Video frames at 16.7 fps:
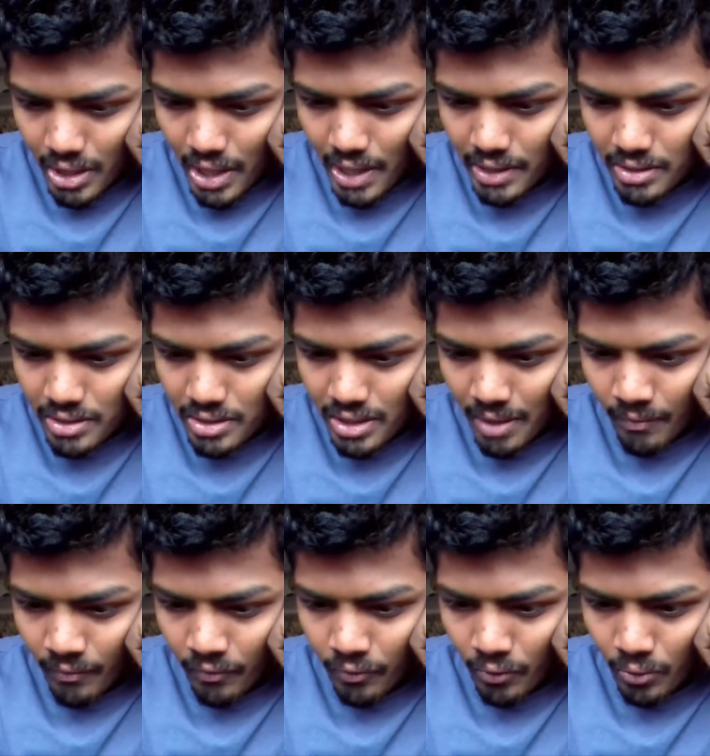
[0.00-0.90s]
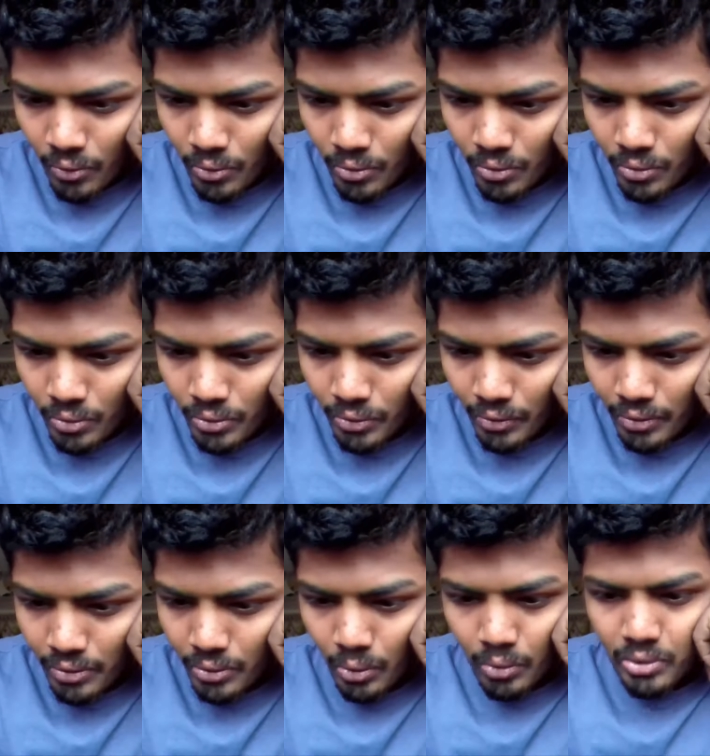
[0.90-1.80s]
and some for your
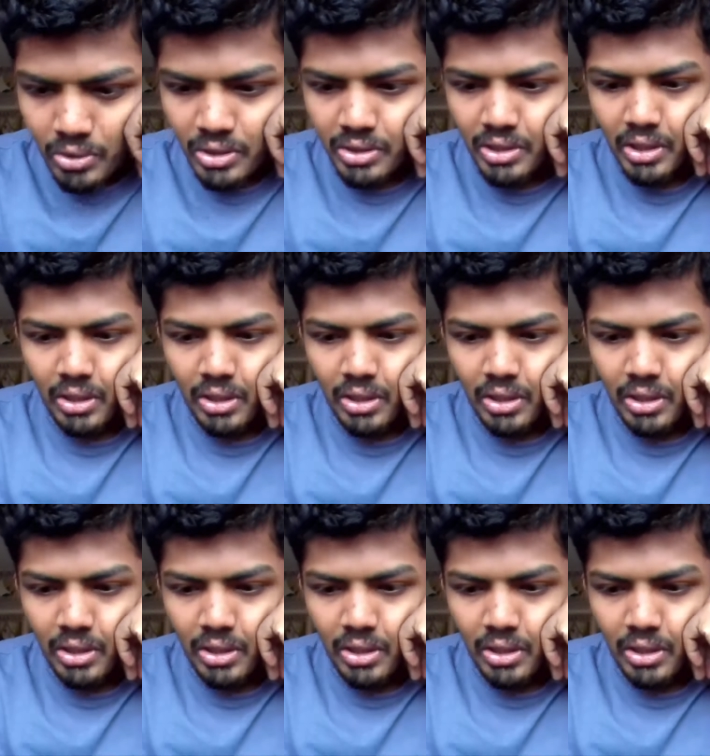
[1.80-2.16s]
daughters